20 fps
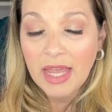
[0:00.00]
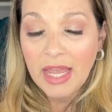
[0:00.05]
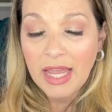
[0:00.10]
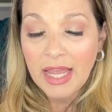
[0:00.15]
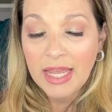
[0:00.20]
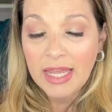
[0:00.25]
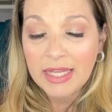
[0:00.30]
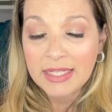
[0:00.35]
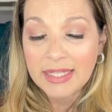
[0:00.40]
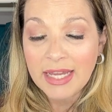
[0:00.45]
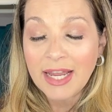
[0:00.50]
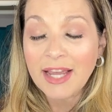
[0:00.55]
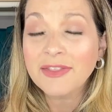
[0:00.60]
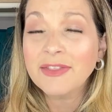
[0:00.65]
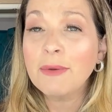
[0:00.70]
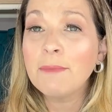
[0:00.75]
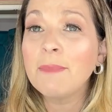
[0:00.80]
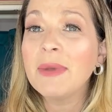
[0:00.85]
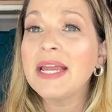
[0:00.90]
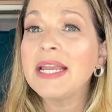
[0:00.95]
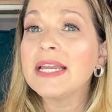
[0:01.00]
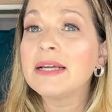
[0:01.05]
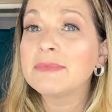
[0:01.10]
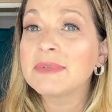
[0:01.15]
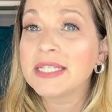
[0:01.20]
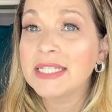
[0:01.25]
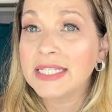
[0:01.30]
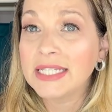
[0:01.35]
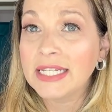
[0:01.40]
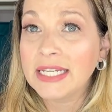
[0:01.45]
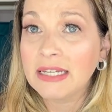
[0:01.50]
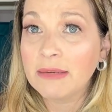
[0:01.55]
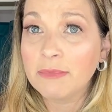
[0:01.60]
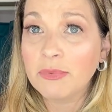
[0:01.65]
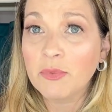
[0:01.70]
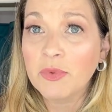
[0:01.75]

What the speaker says: And I got the medium to deep,